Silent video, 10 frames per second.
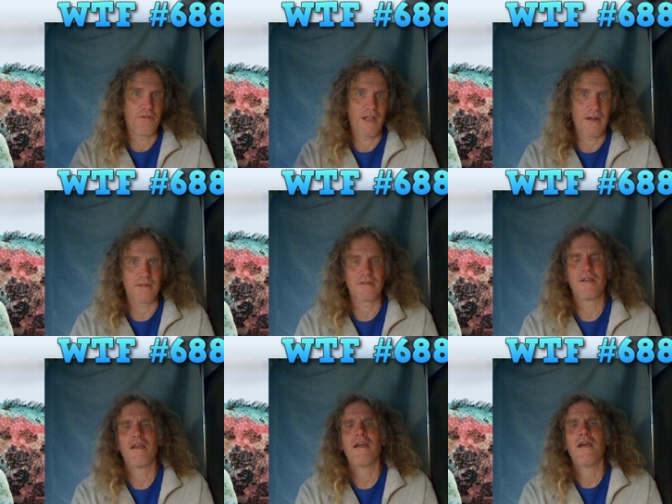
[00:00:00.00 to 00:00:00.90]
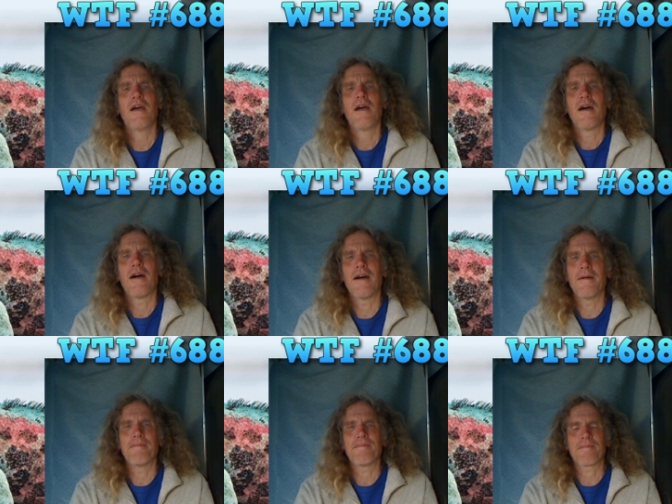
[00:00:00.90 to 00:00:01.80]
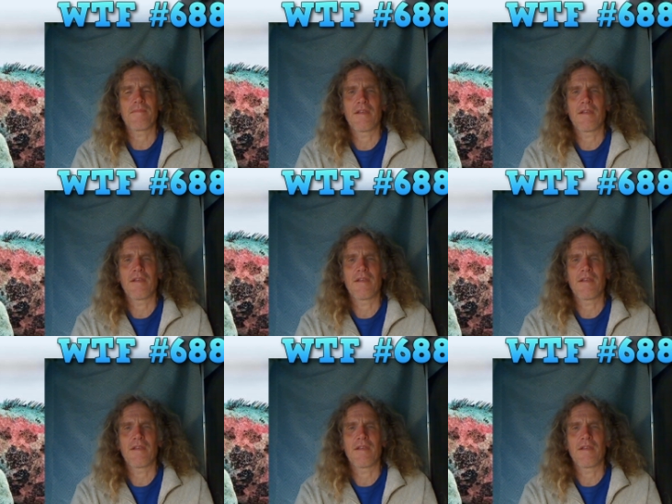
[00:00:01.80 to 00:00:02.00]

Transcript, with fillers: Who cares? Um,